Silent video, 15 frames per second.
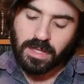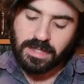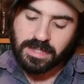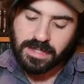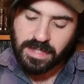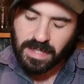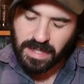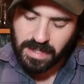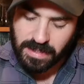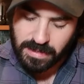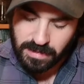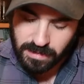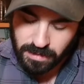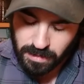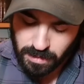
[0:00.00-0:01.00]

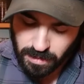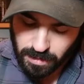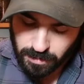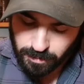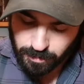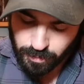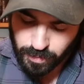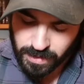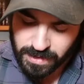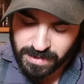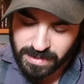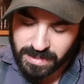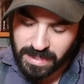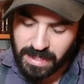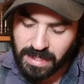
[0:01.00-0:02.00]
cities
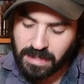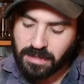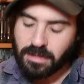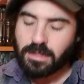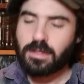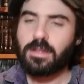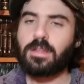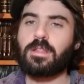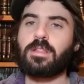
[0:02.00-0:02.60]
precede